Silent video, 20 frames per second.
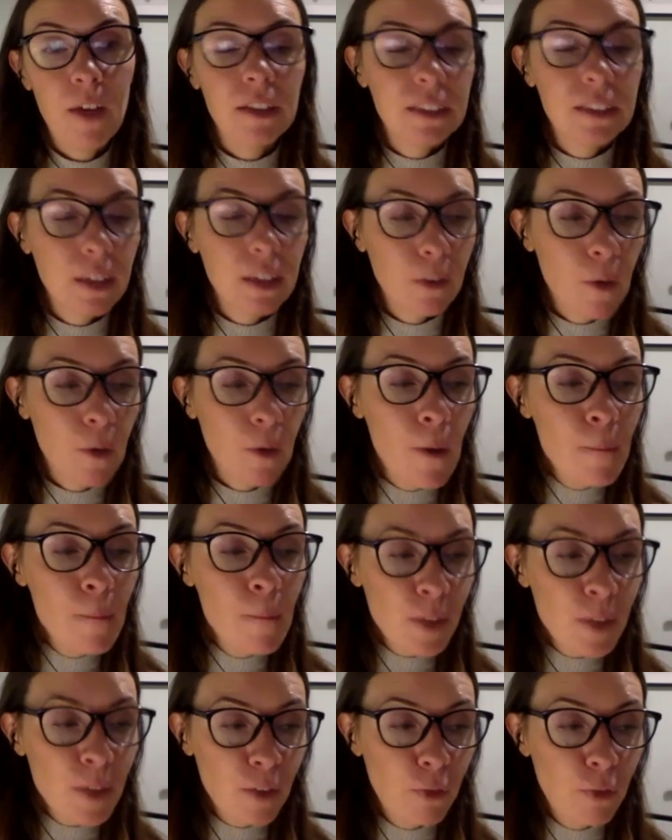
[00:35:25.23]
So
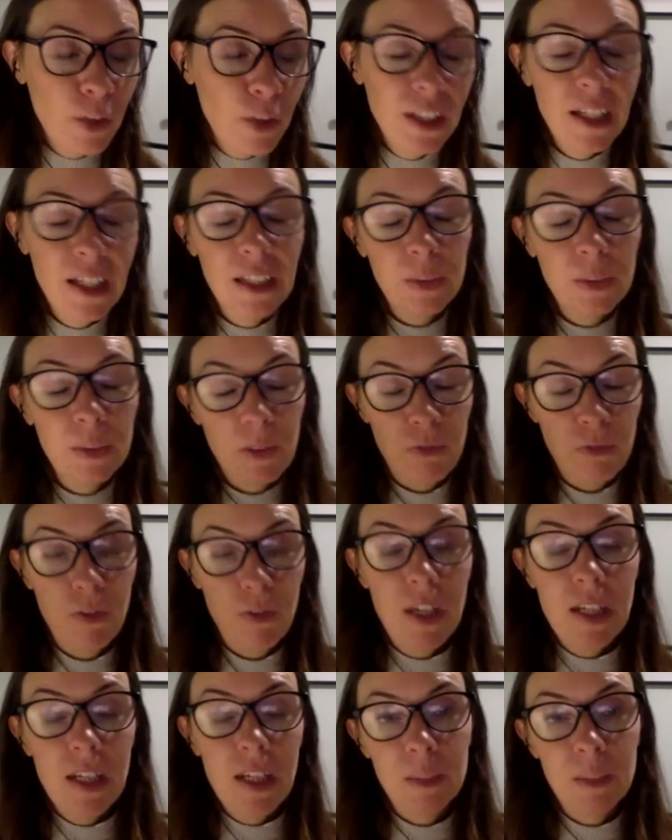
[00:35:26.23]
the funny thing is with
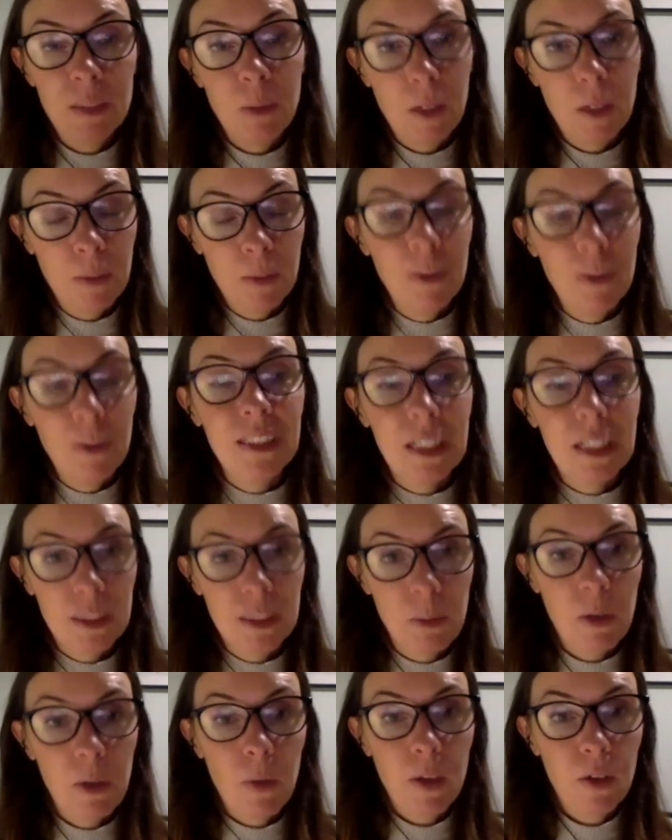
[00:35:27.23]
fitness we we tend to be
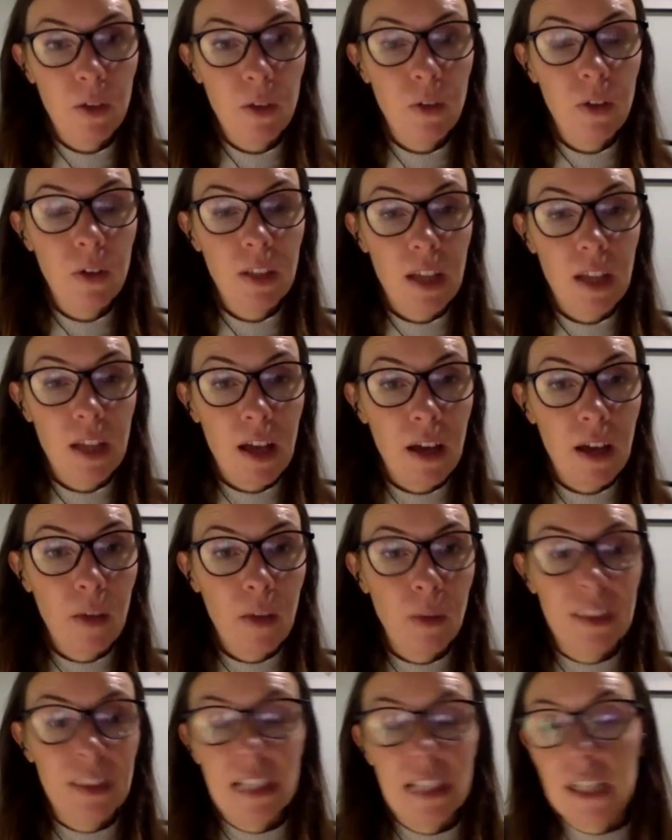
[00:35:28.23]
quite good at that
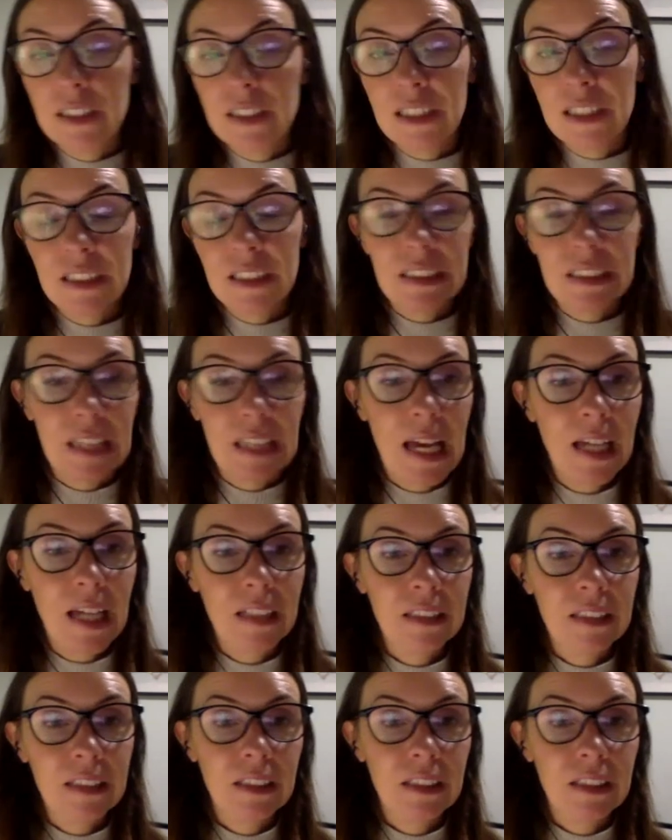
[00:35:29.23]
we tend to assess